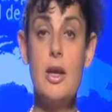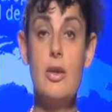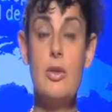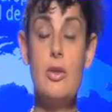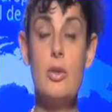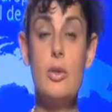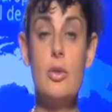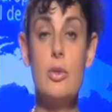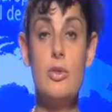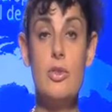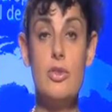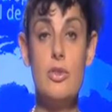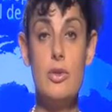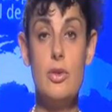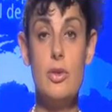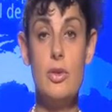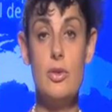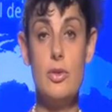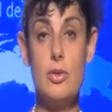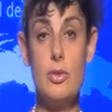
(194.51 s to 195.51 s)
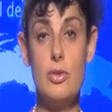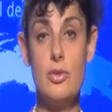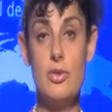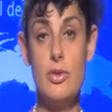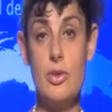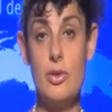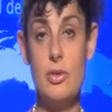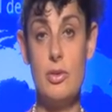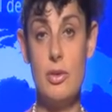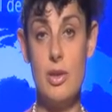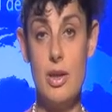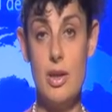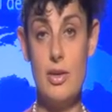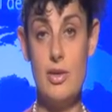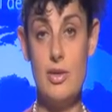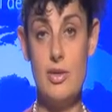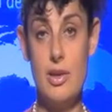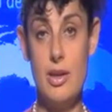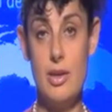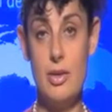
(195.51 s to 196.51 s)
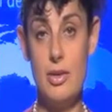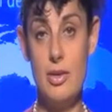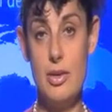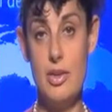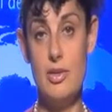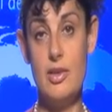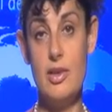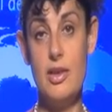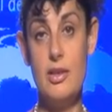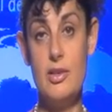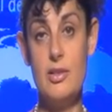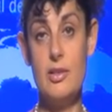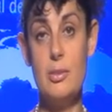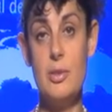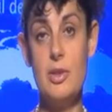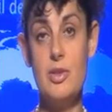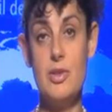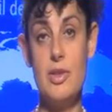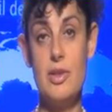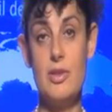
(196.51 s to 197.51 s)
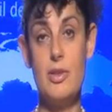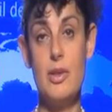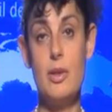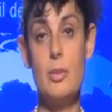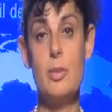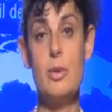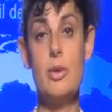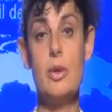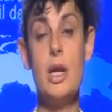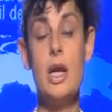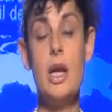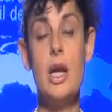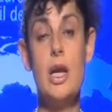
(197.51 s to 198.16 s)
The court does not also, to take the United Kingdom as an example,